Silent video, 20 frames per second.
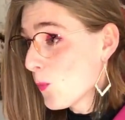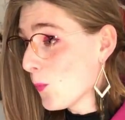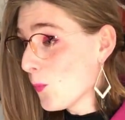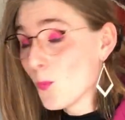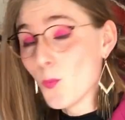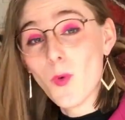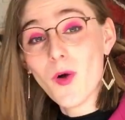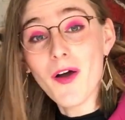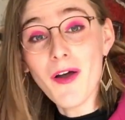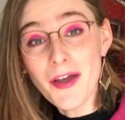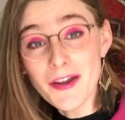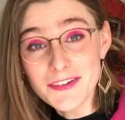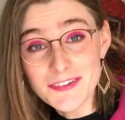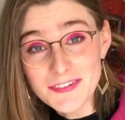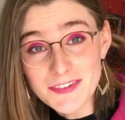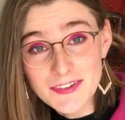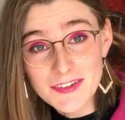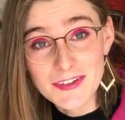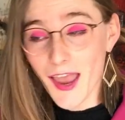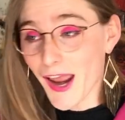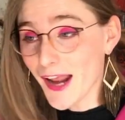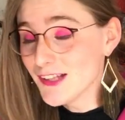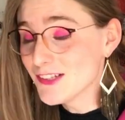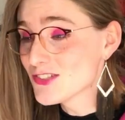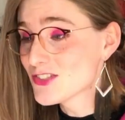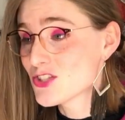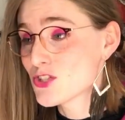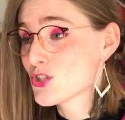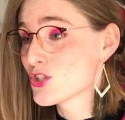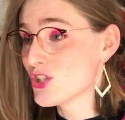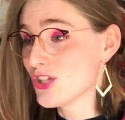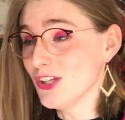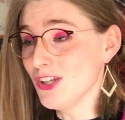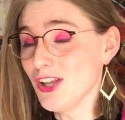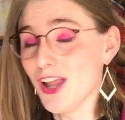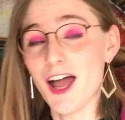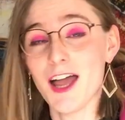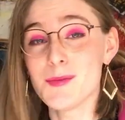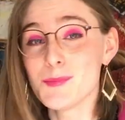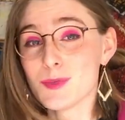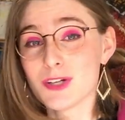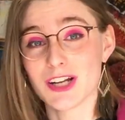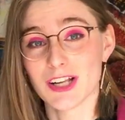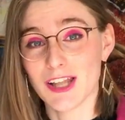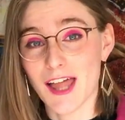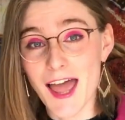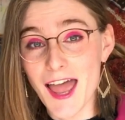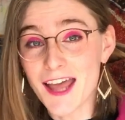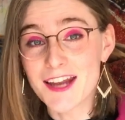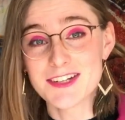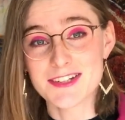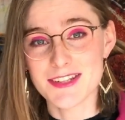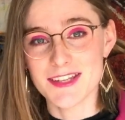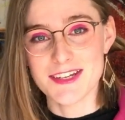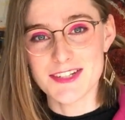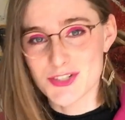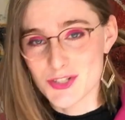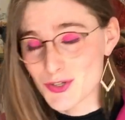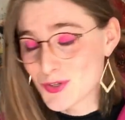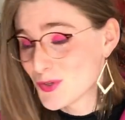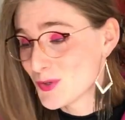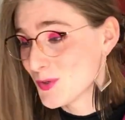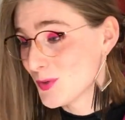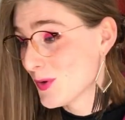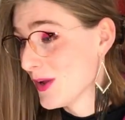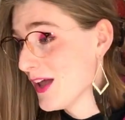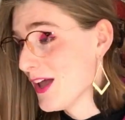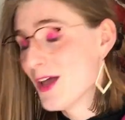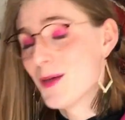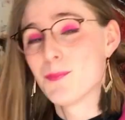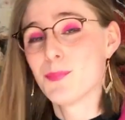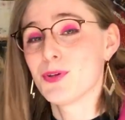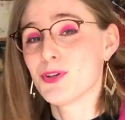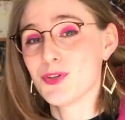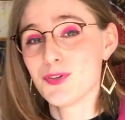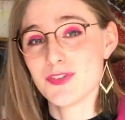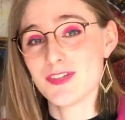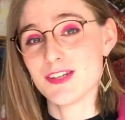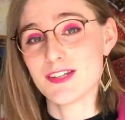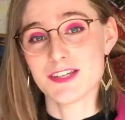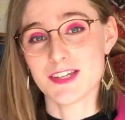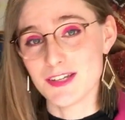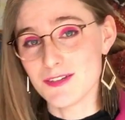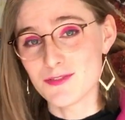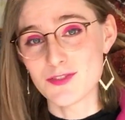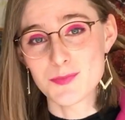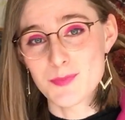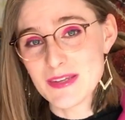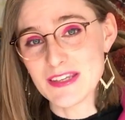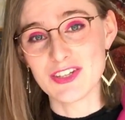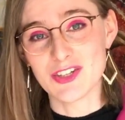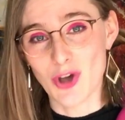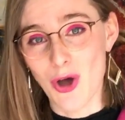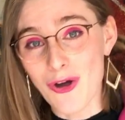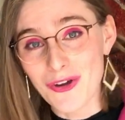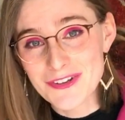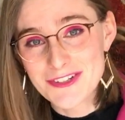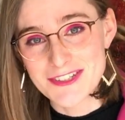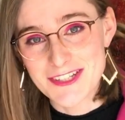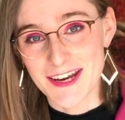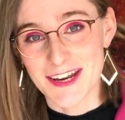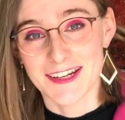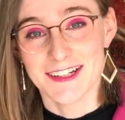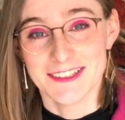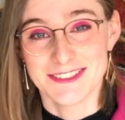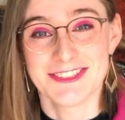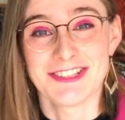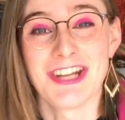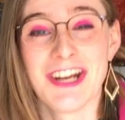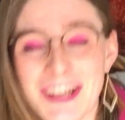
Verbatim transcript: What? And still I'm glad they do, because it gives me content.